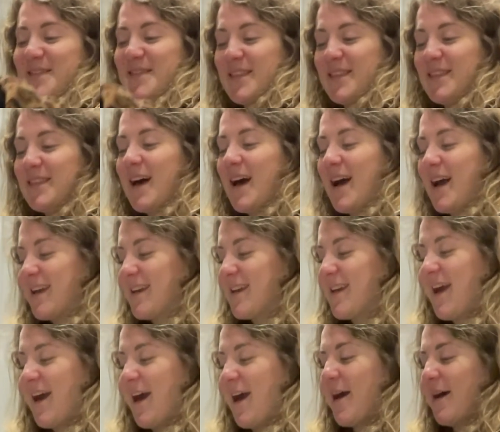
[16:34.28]
like,
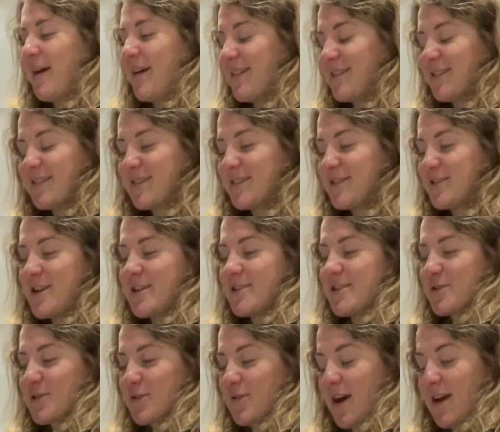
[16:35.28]
yeah,
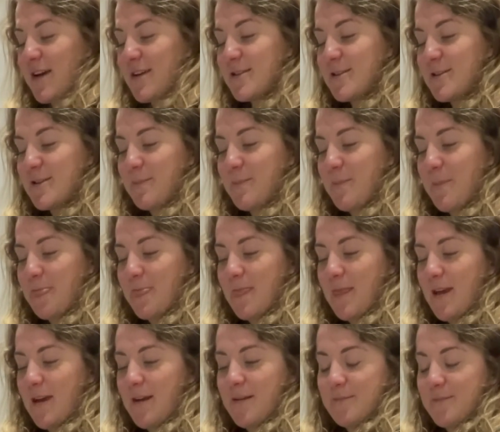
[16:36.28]
Jesus Christ.
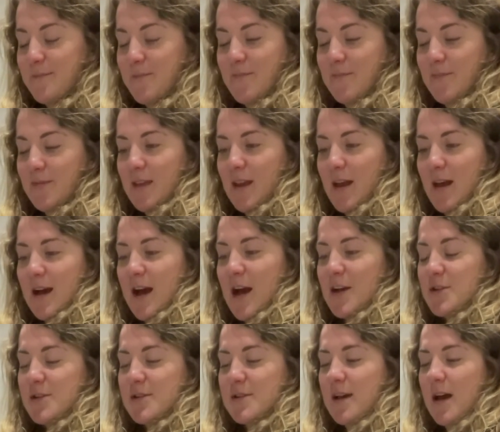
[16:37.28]

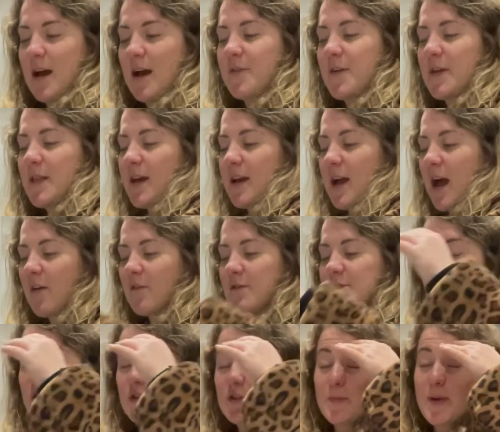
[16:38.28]
I feel like I have
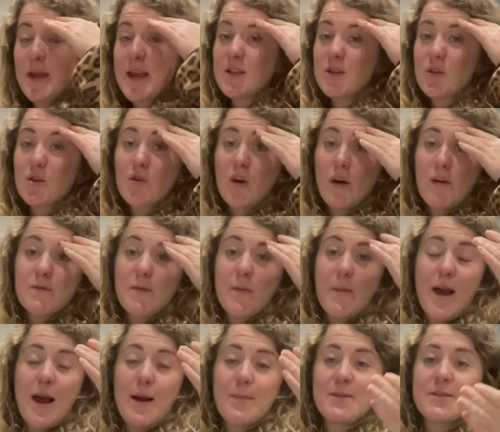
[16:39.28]
such peaks and troughs with
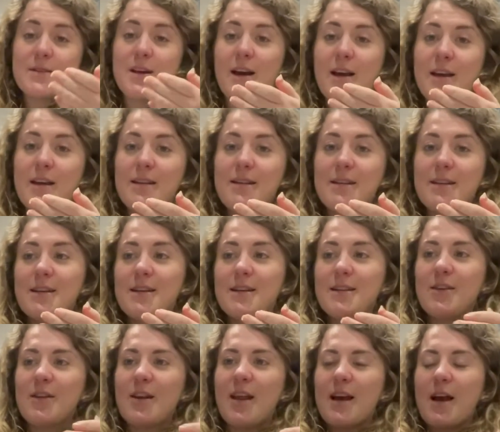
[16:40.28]
my appetite
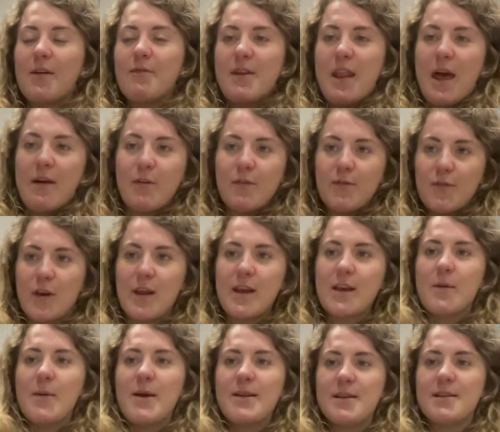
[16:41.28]
that like I've never fully
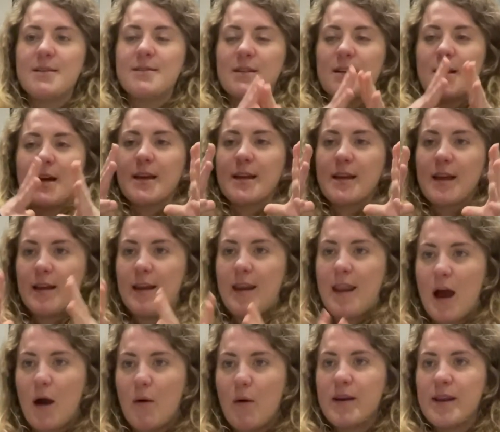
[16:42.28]
committed to like,
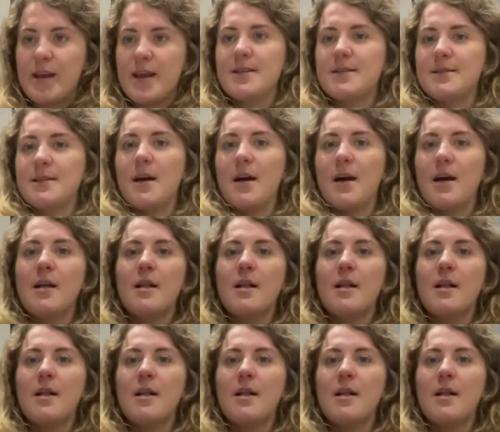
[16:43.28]
now I need to